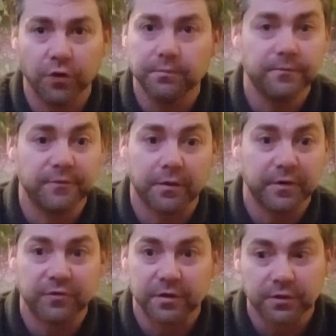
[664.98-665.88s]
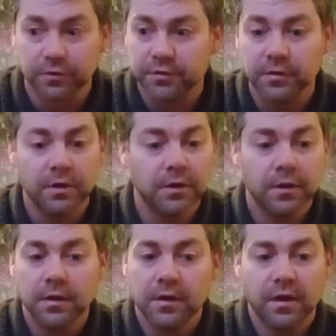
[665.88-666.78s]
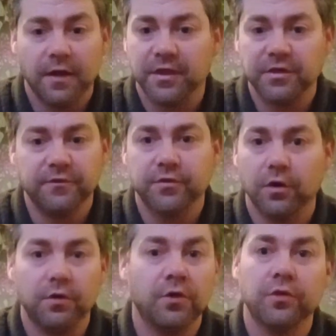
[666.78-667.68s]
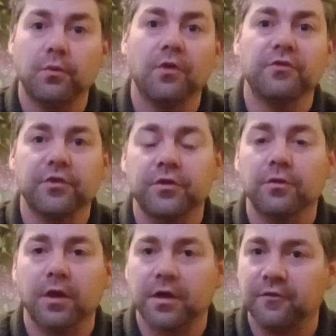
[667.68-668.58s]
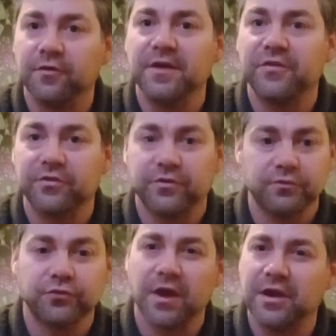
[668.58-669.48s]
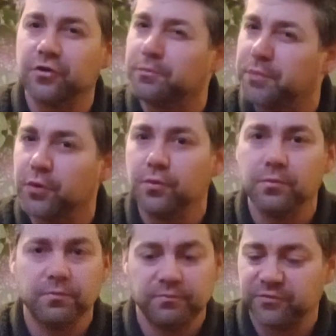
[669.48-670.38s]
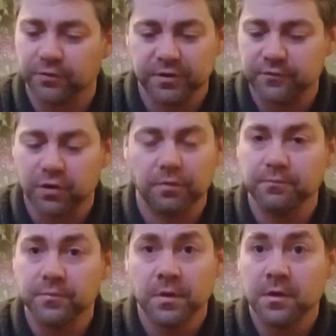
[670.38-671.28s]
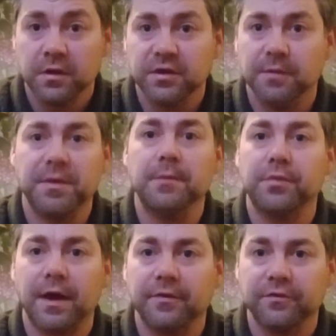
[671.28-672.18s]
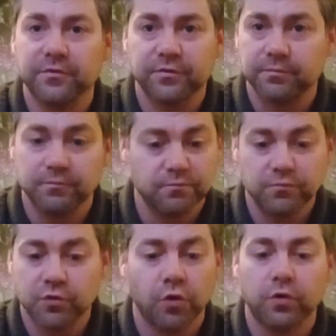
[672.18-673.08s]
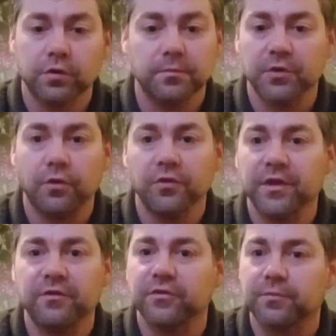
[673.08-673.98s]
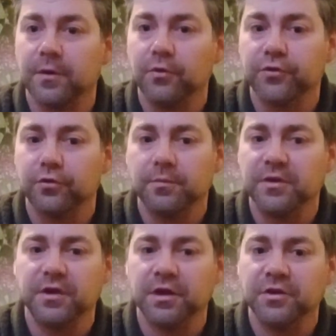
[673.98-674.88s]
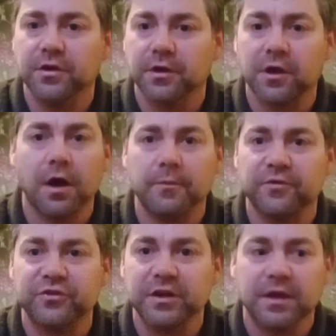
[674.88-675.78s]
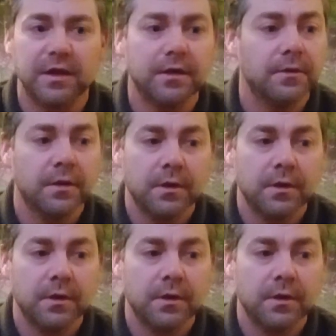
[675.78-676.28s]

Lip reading: Hunt, very, very good. And then you've got other ones that do like a fleeced trainer boot. So you've got your big brands, Quorum and all these as well, do them in your carp fishing gear.